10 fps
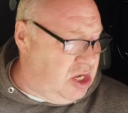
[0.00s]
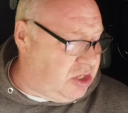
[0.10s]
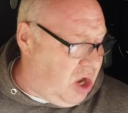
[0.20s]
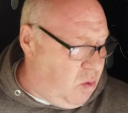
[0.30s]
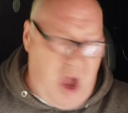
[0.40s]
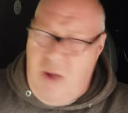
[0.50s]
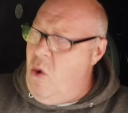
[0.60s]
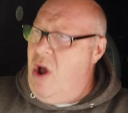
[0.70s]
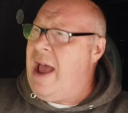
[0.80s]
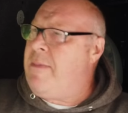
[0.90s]
going to do?
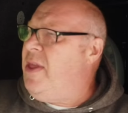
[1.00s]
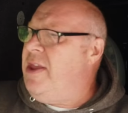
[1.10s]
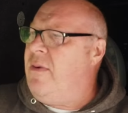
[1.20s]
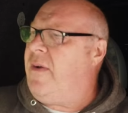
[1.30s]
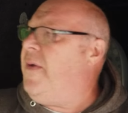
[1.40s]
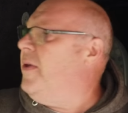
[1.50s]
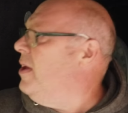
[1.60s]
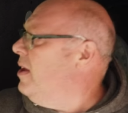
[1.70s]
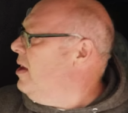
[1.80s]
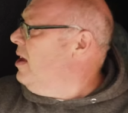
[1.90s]
What happened?
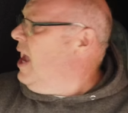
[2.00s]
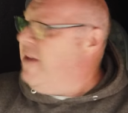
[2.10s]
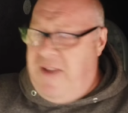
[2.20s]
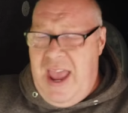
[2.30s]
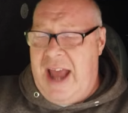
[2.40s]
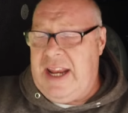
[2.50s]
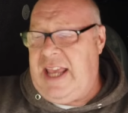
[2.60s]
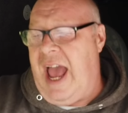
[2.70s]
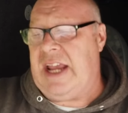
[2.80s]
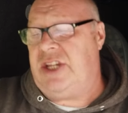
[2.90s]
If he had a
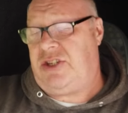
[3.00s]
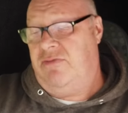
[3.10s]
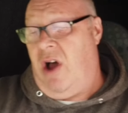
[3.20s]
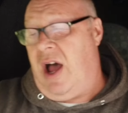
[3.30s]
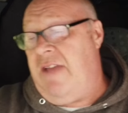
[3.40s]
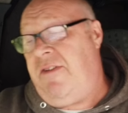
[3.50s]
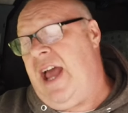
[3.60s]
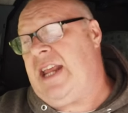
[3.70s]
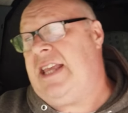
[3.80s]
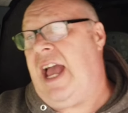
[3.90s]
case, right, if he
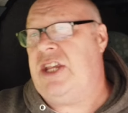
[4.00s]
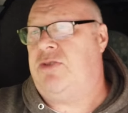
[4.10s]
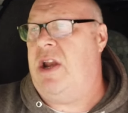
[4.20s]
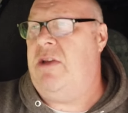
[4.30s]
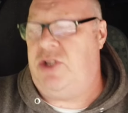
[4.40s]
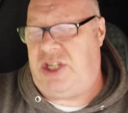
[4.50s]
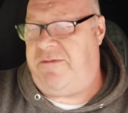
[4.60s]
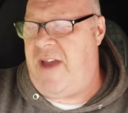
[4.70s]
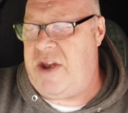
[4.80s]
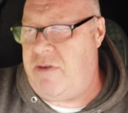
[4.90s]
had a case when he was
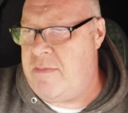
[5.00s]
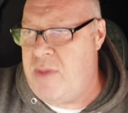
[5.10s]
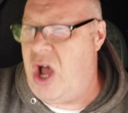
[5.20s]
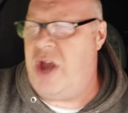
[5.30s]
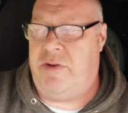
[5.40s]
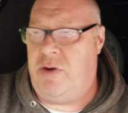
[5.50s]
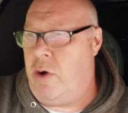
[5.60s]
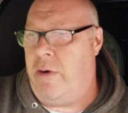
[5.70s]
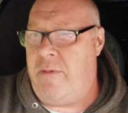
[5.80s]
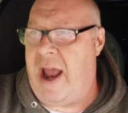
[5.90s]
defending a murderer
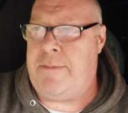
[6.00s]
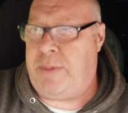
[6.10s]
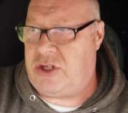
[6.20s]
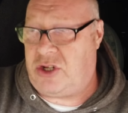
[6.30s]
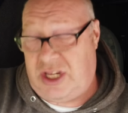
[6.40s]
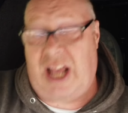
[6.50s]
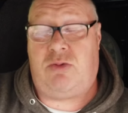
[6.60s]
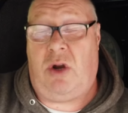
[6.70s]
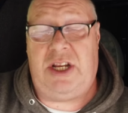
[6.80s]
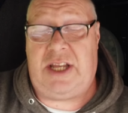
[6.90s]
or a rapist, because
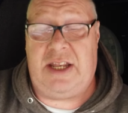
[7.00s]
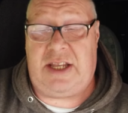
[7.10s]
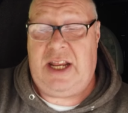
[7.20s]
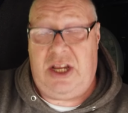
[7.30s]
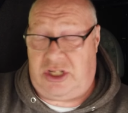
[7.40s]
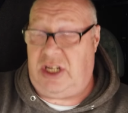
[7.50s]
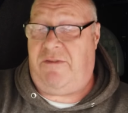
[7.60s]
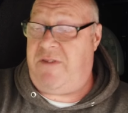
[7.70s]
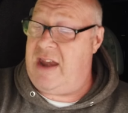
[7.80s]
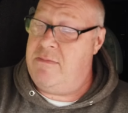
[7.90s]
that's what he did, didn't he? He used to
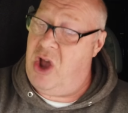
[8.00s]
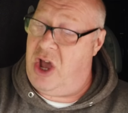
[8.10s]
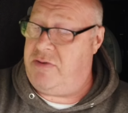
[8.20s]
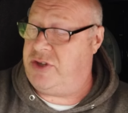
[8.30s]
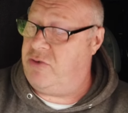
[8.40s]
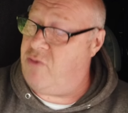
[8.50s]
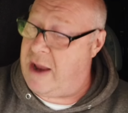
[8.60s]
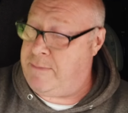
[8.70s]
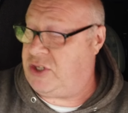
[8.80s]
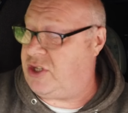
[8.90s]
defend murderers and
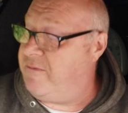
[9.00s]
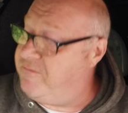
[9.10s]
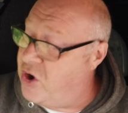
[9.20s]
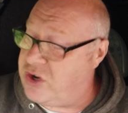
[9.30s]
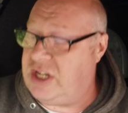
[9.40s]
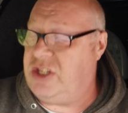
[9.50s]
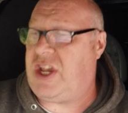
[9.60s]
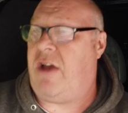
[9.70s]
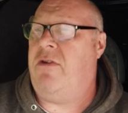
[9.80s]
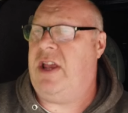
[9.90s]
rapists and fucking
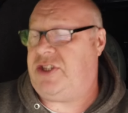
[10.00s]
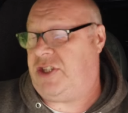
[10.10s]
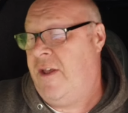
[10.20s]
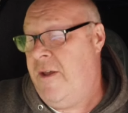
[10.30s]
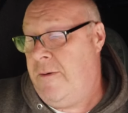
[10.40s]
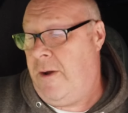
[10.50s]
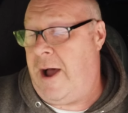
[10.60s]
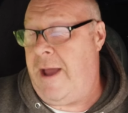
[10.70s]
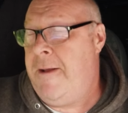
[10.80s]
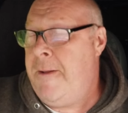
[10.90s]
terrorists,
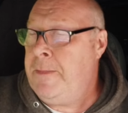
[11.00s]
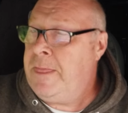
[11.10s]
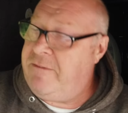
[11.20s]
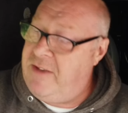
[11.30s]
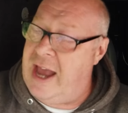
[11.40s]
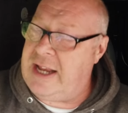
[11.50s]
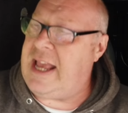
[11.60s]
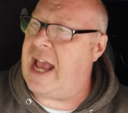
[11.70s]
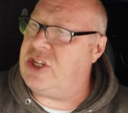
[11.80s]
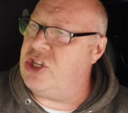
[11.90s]
right? If he had a
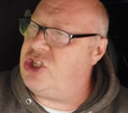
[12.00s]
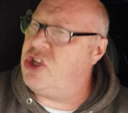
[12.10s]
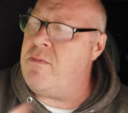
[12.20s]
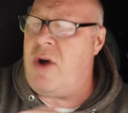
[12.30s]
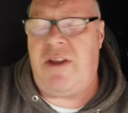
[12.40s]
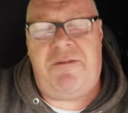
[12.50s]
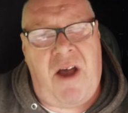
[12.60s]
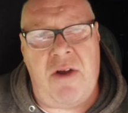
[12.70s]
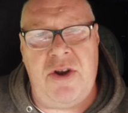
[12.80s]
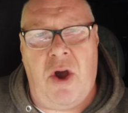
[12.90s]
case and somebody
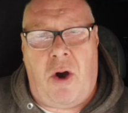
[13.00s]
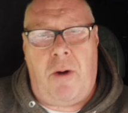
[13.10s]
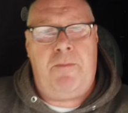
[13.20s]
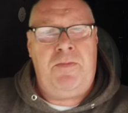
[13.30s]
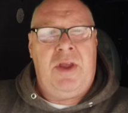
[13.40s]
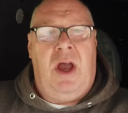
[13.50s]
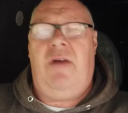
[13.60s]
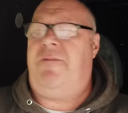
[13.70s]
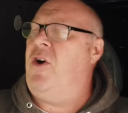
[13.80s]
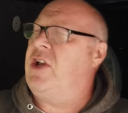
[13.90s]
phoned up
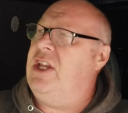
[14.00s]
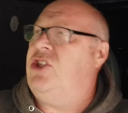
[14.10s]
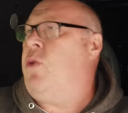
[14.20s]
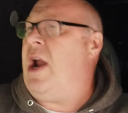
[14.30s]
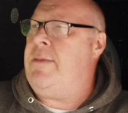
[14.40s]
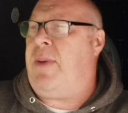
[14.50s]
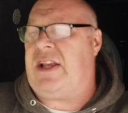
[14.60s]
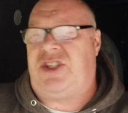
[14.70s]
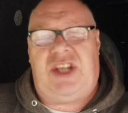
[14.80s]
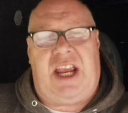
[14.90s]
at fucking 20
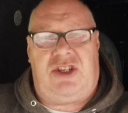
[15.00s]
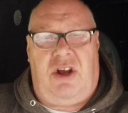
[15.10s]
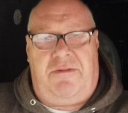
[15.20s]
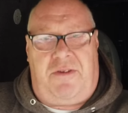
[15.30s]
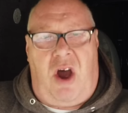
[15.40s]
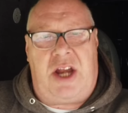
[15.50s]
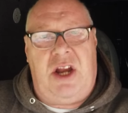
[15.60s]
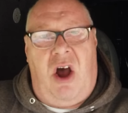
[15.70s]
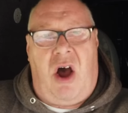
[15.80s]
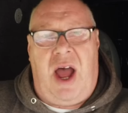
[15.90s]
past six on a
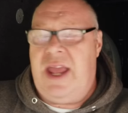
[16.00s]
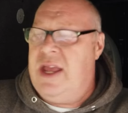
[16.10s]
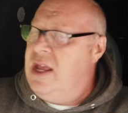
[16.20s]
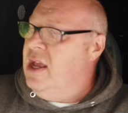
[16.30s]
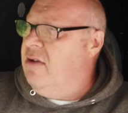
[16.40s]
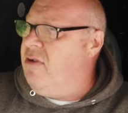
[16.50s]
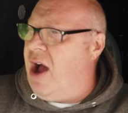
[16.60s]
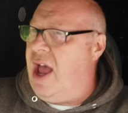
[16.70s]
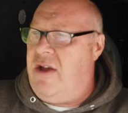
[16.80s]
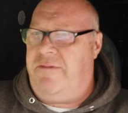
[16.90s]
Friday night,
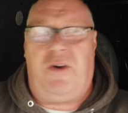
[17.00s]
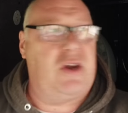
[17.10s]
right, at